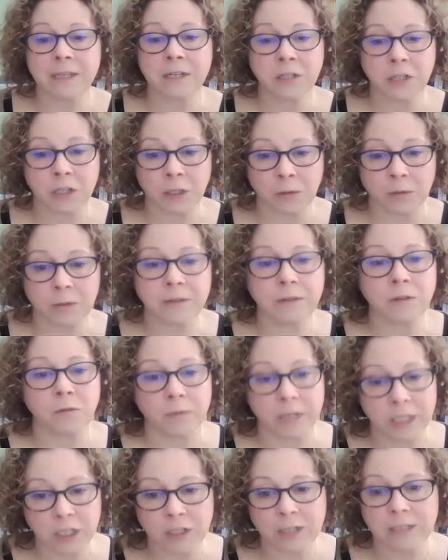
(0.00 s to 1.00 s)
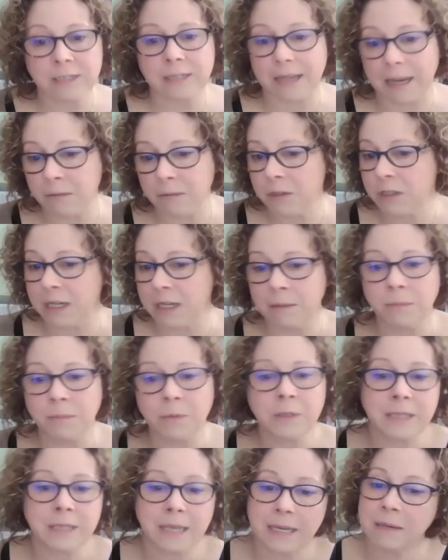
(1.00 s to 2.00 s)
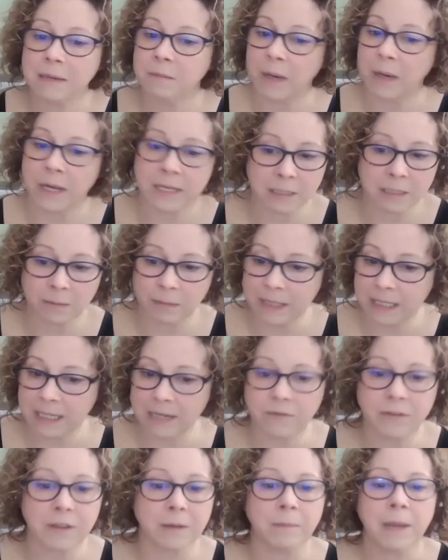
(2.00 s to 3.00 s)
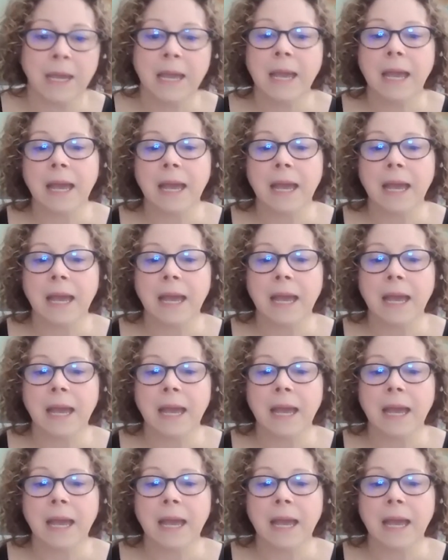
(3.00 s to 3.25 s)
their children the richest language input they can possibly give them.